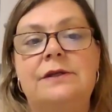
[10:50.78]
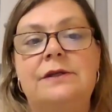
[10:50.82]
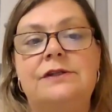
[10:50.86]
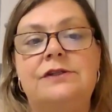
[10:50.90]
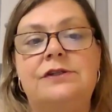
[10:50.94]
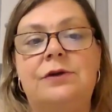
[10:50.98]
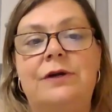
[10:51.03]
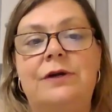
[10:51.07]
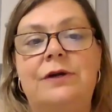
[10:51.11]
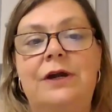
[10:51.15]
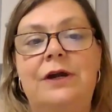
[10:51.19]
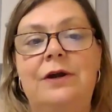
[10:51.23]

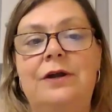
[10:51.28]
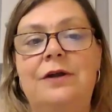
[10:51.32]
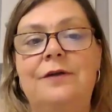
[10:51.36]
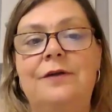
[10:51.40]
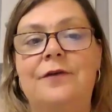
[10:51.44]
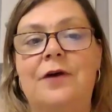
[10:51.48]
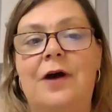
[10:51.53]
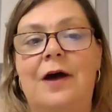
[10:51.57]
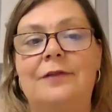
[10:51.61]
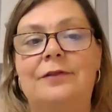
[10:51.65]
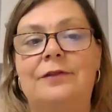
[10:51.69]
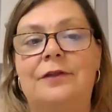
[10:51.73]
So here
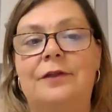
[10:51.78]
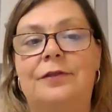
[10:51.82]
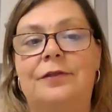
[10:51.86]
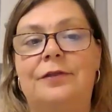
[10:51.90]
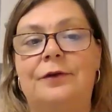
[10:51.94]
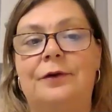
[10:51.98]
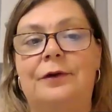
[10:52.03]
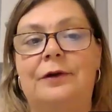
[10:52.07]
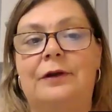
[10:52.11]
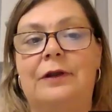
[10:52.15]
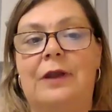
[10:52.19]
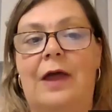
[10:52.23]
you've got the
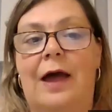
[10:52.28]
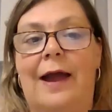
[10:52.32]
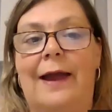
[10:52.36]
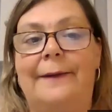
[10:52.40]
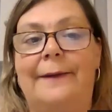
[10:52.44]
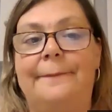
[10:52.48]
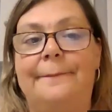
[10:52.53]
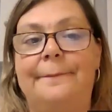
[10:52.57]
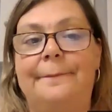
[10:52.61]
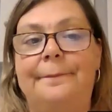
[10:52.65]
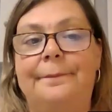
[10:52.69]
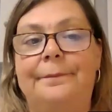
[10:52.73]
third
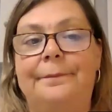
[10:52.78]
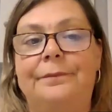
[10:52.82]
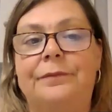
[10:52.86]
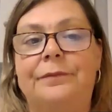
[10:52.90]
line.